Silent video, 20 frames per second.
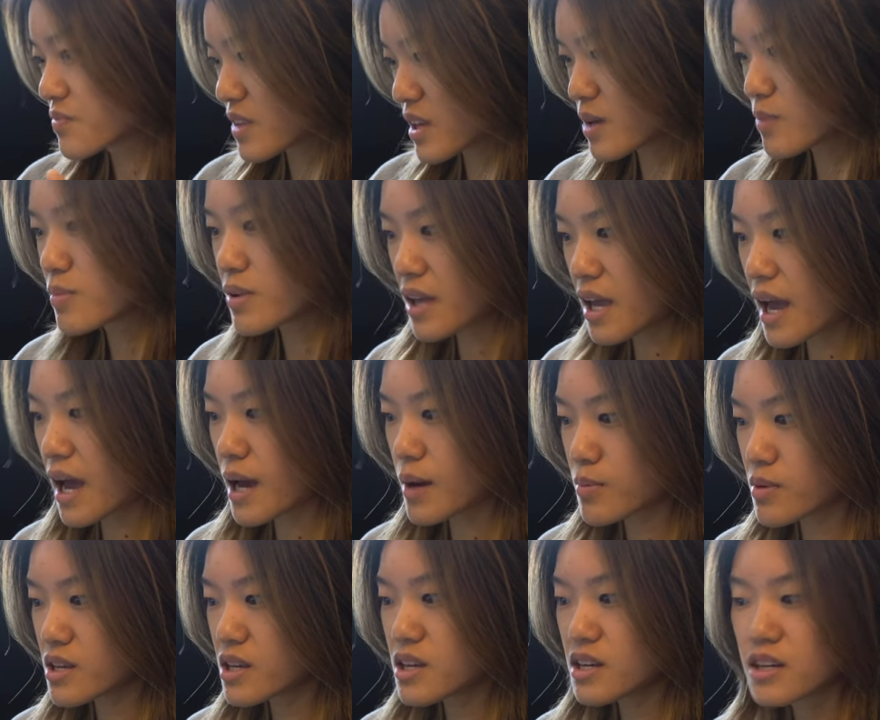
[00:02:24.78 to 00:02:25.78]
can be
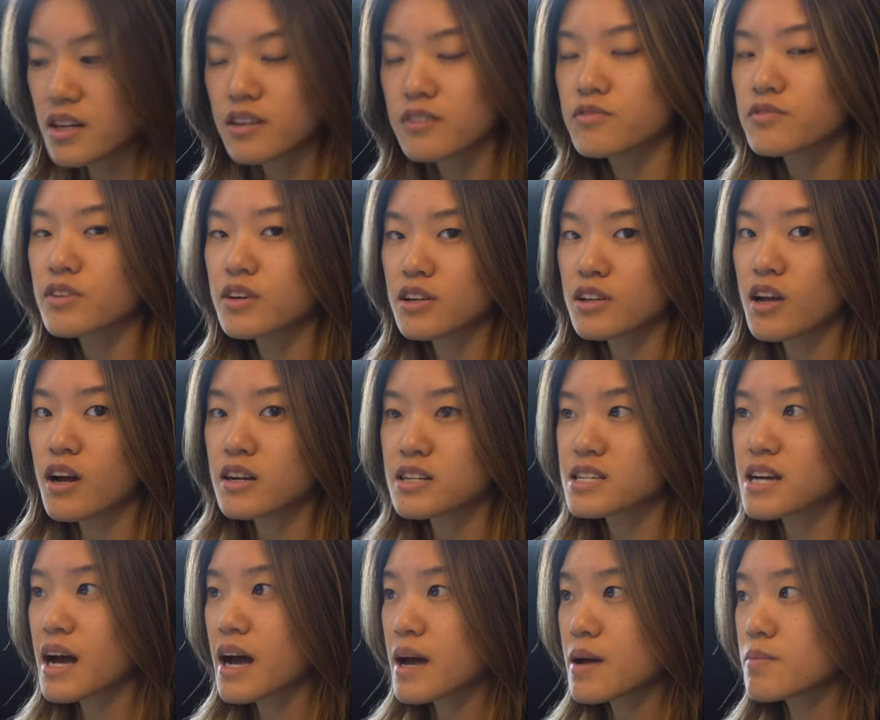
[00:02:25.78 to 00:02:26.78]
happy here for a long
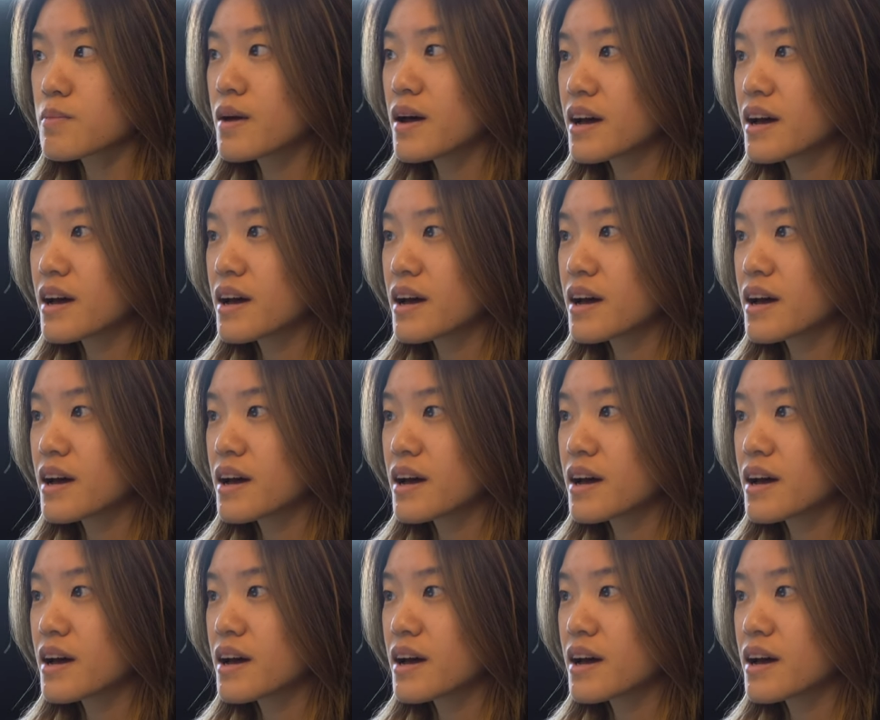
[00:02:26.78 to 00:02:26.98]
time.